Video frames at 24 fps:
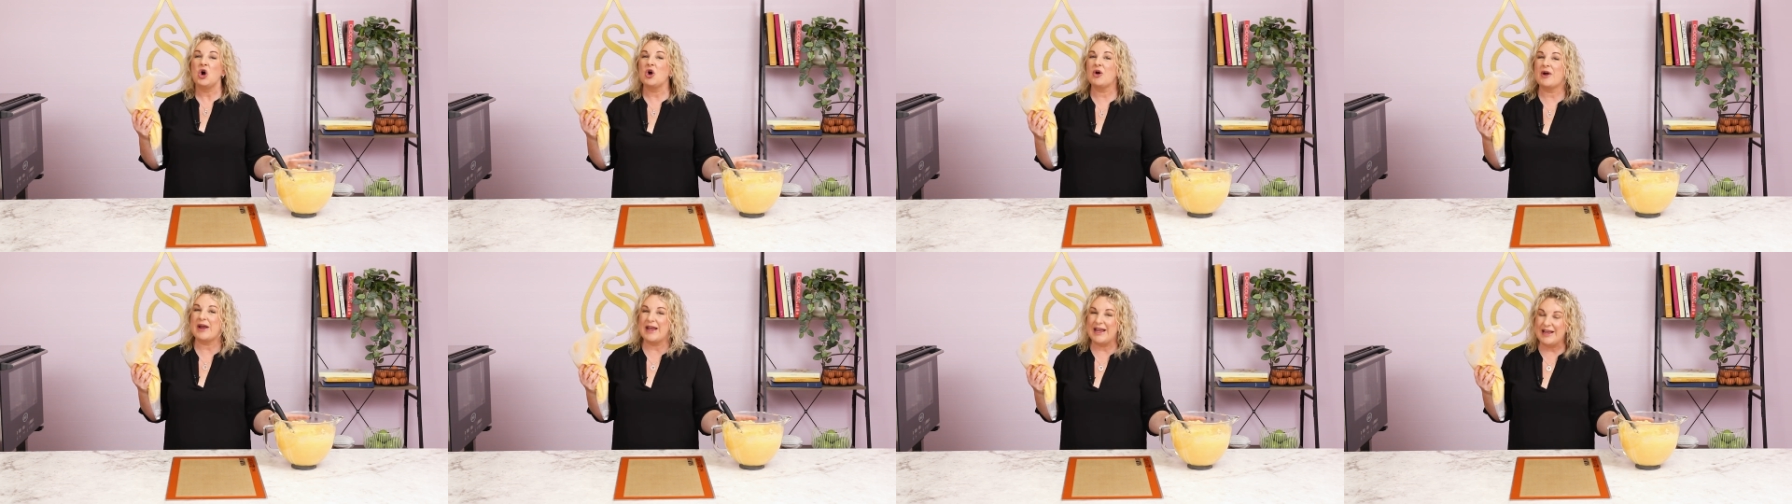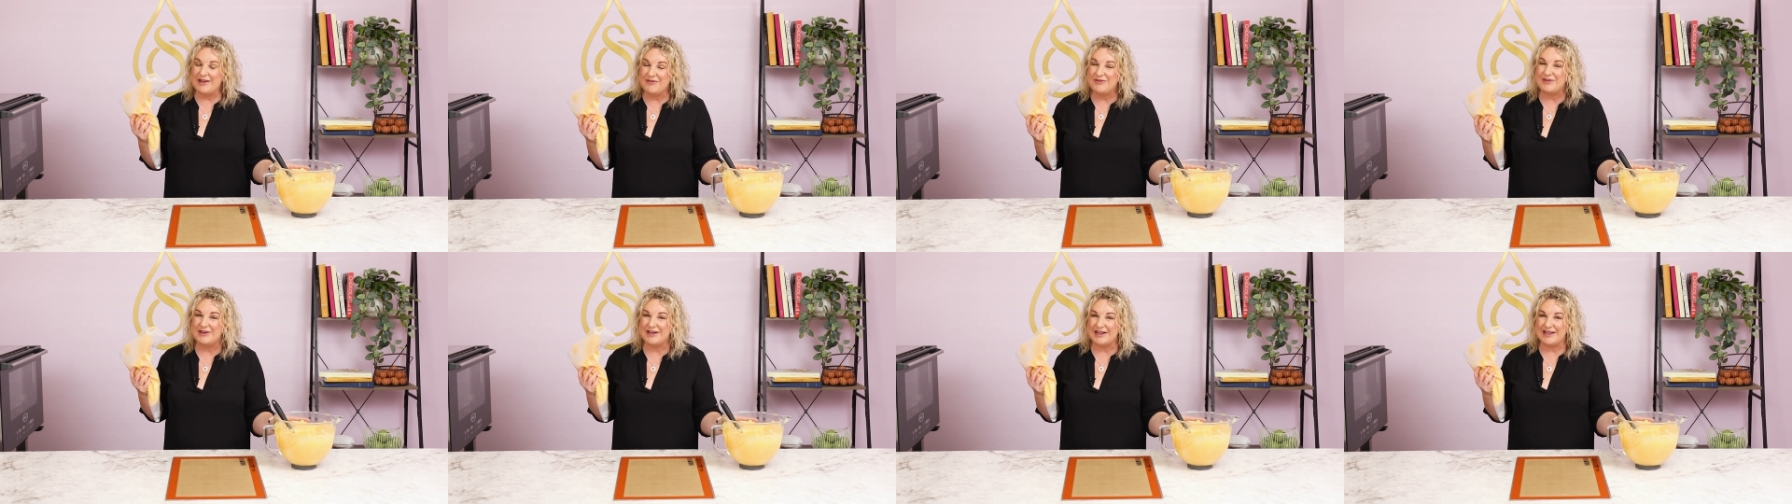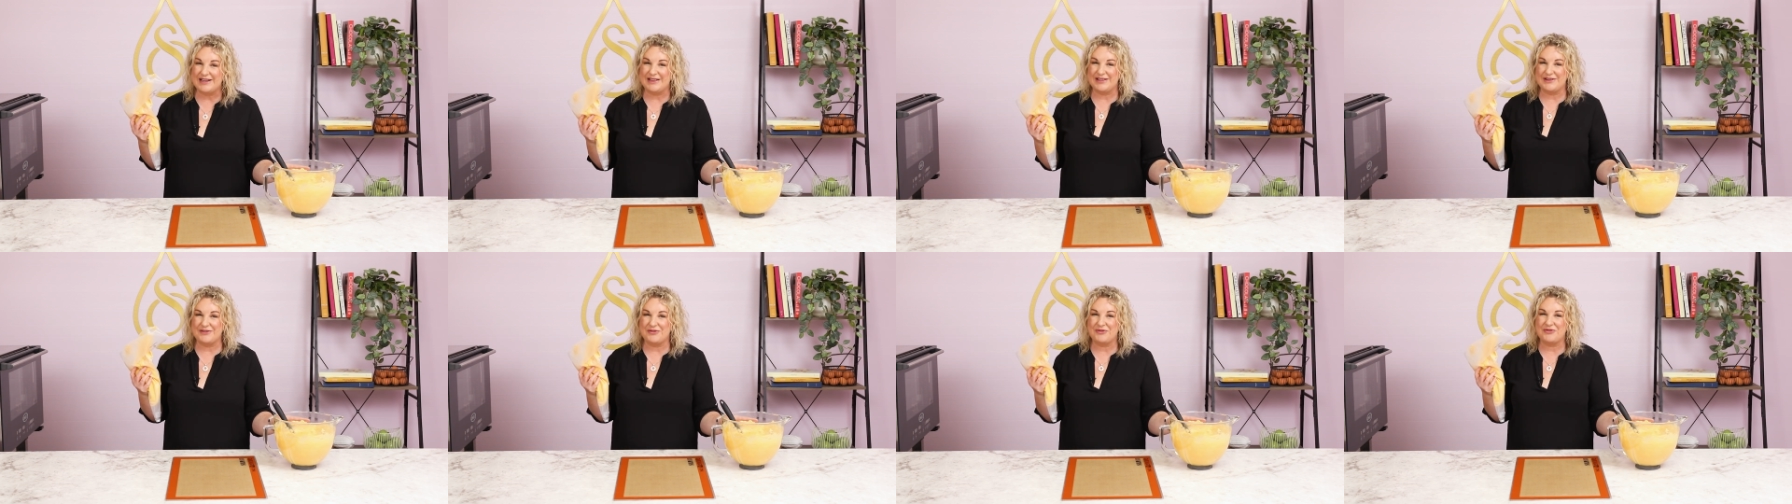or even
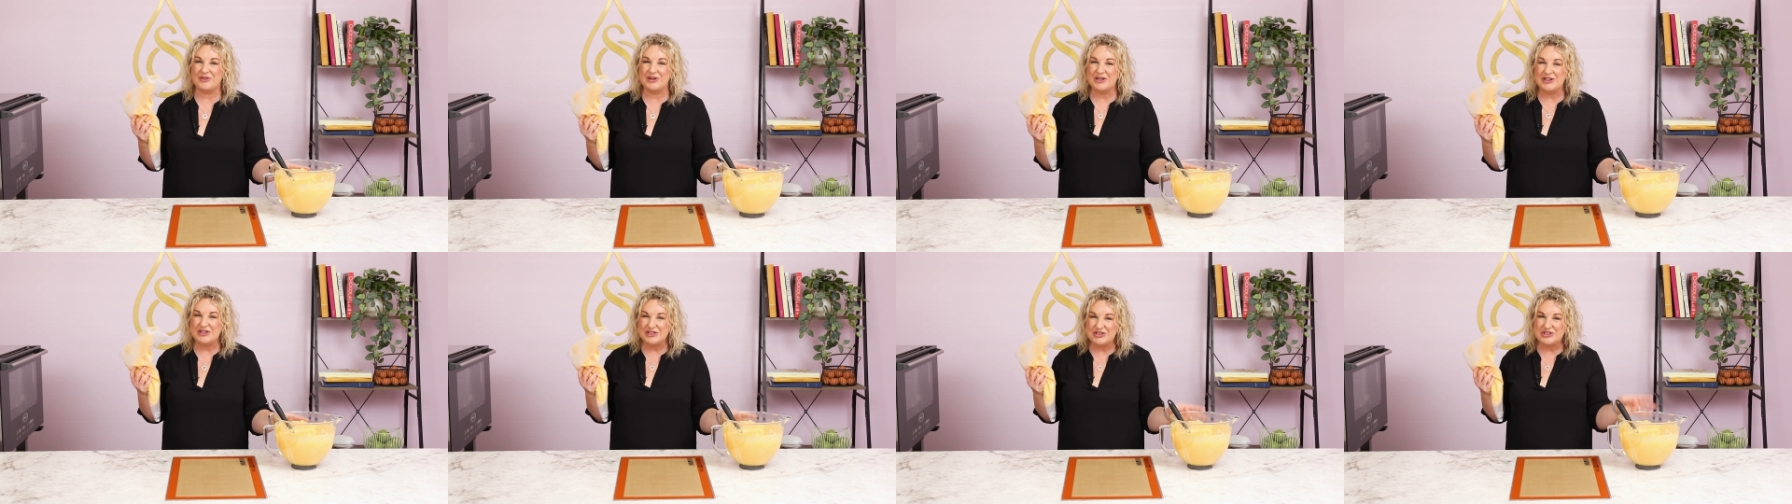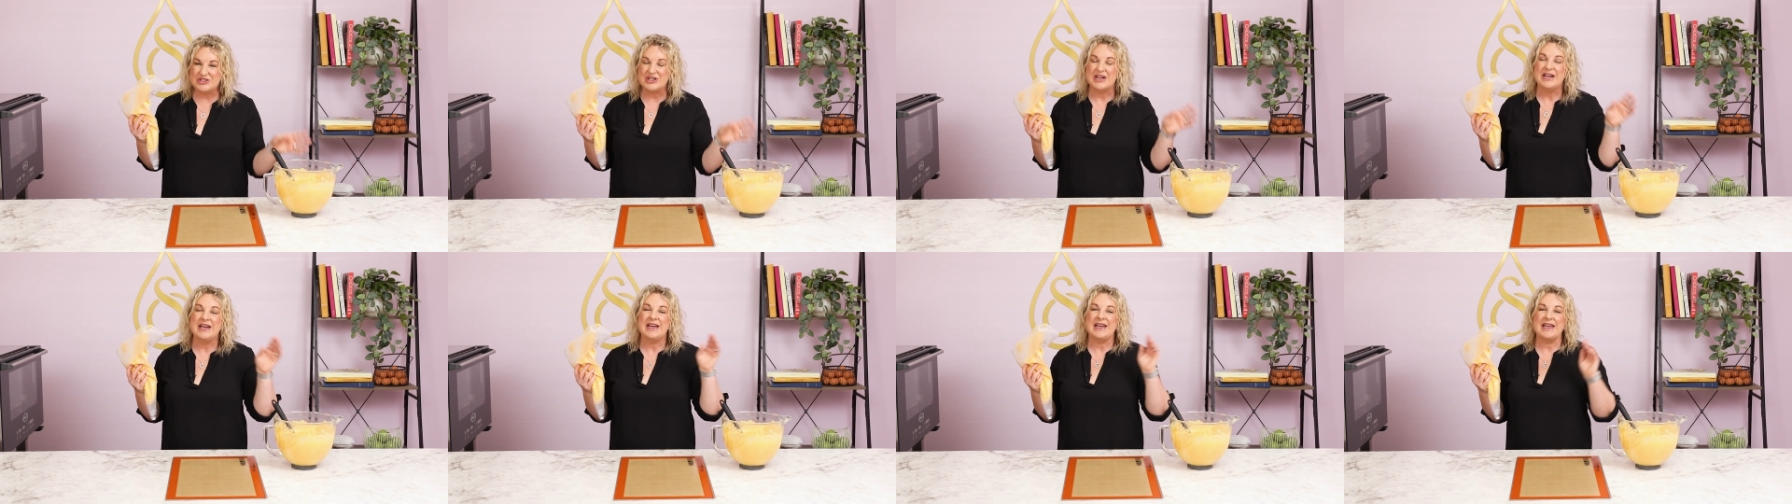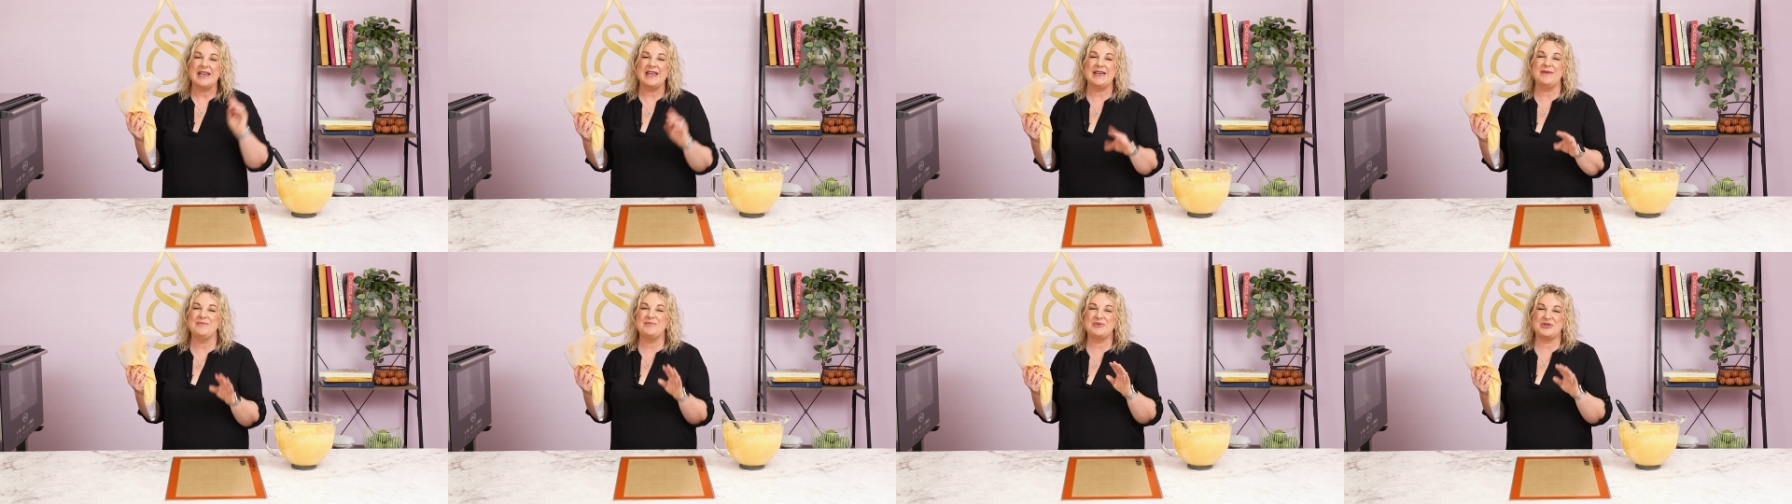in the fridge
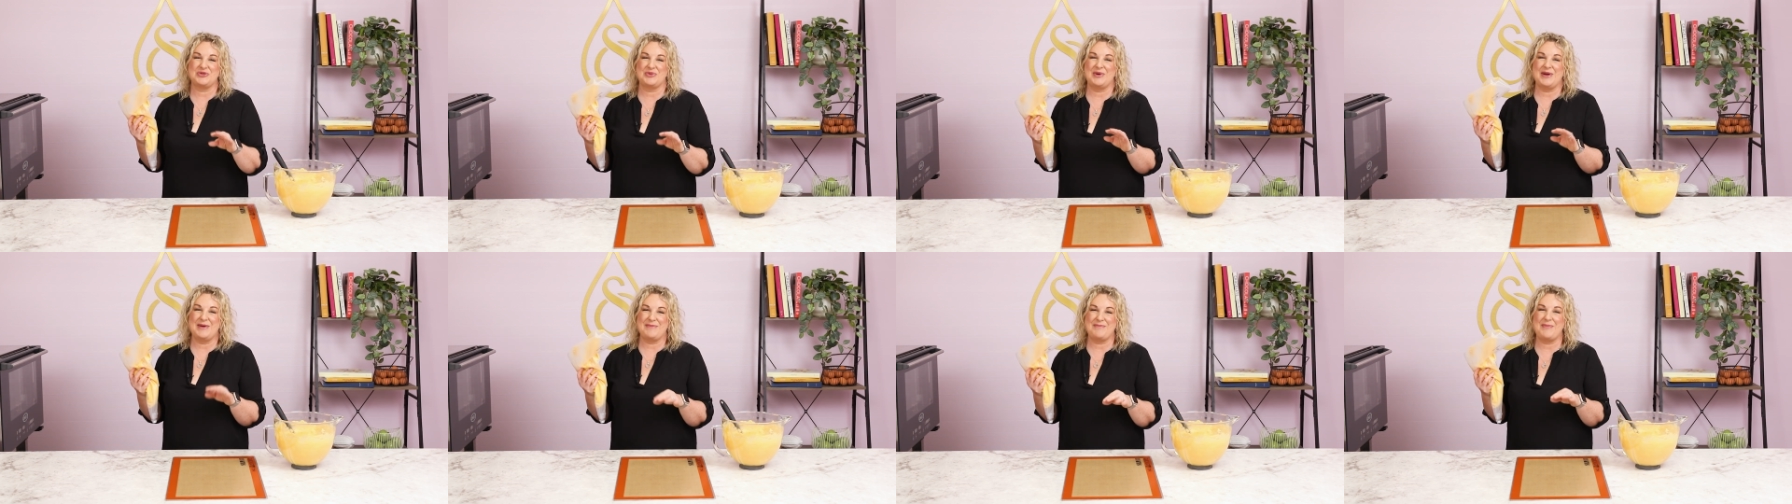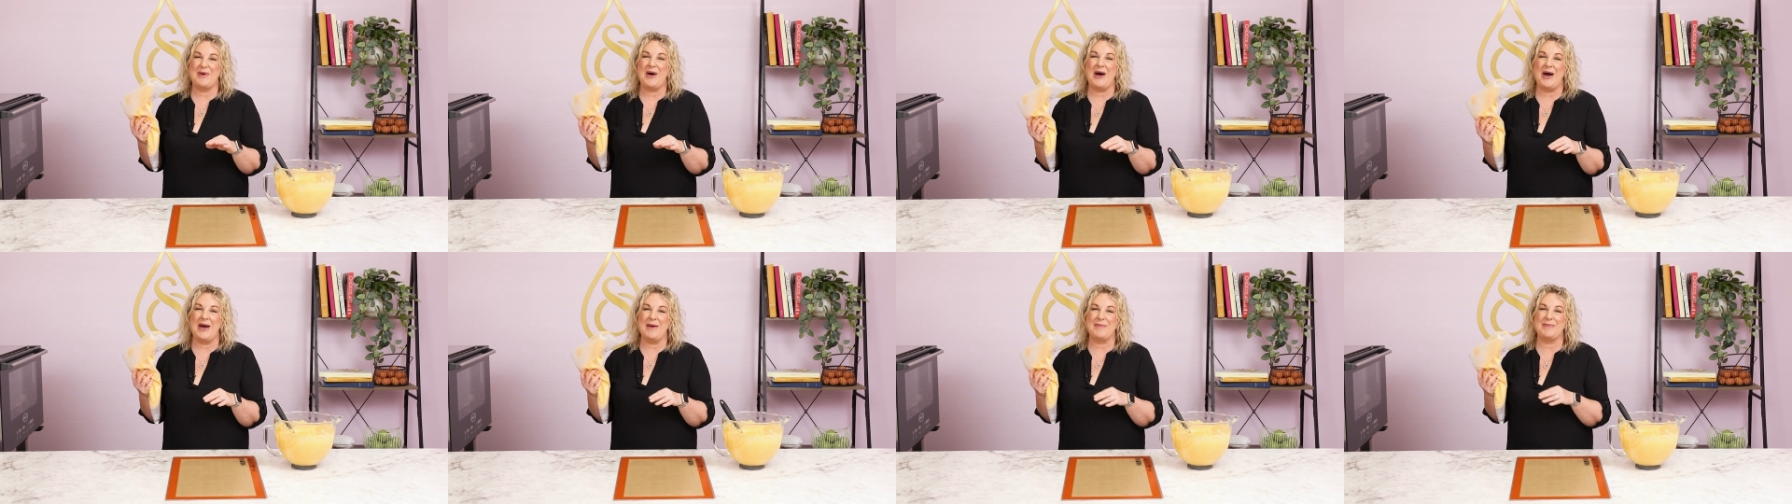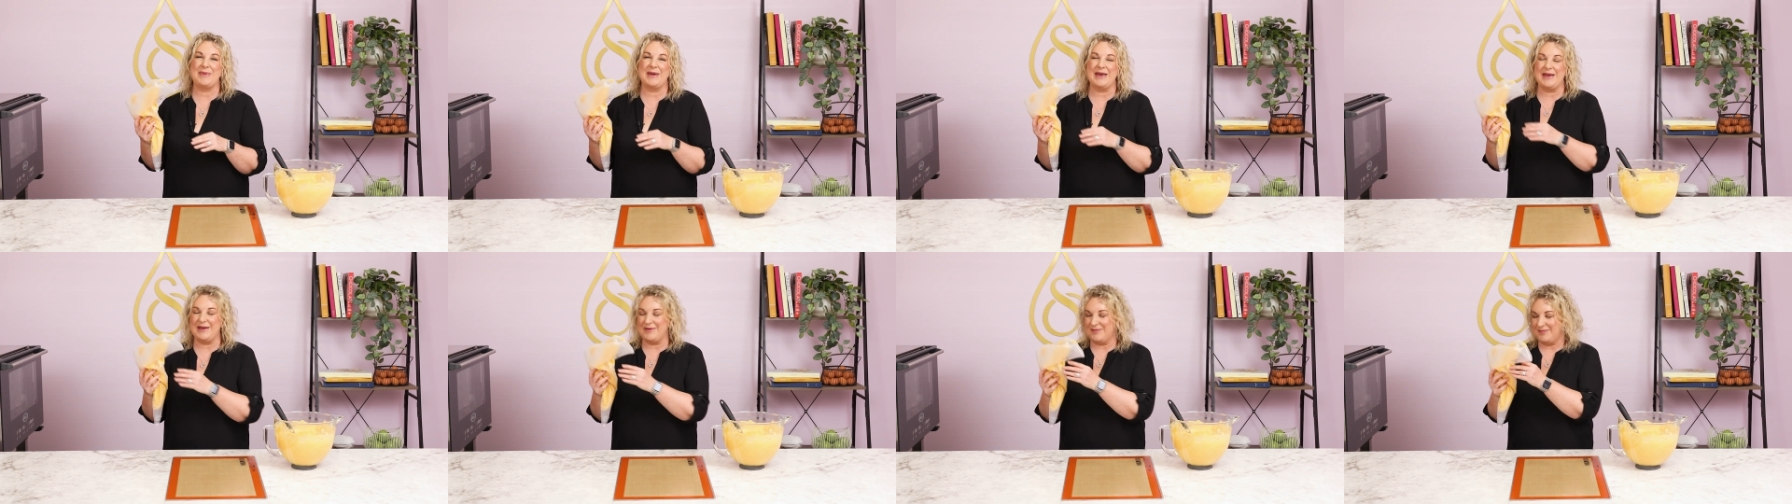in between
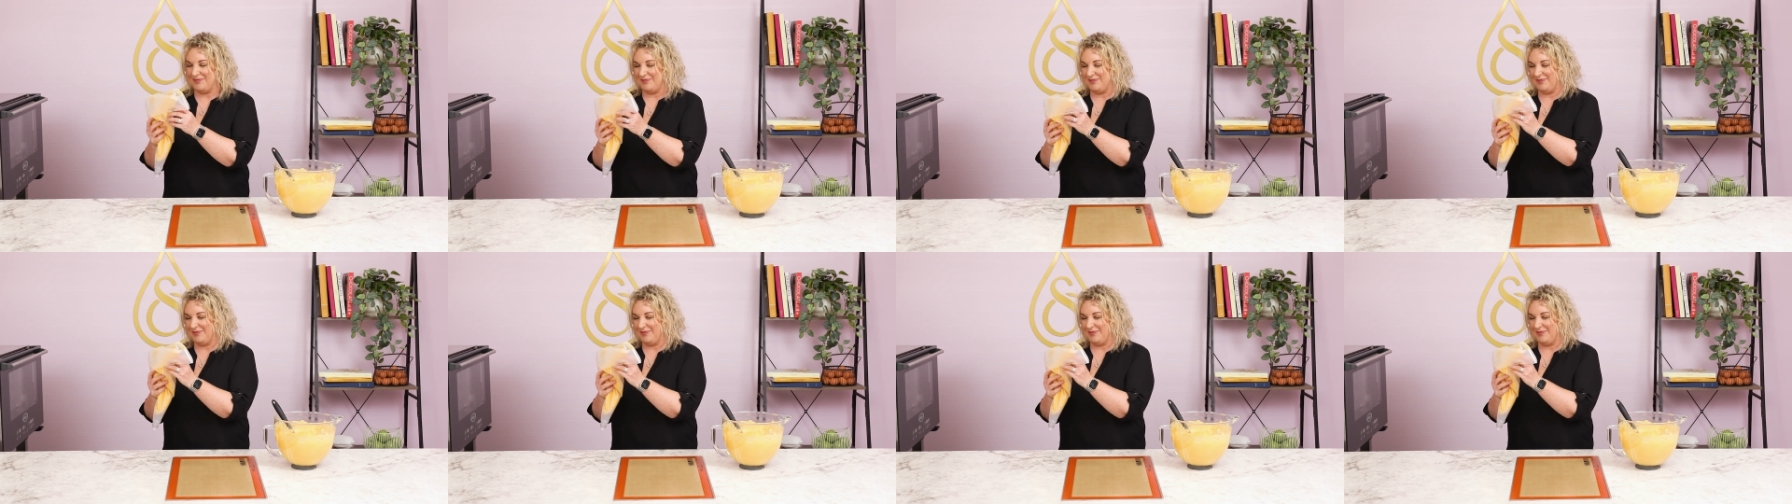piping.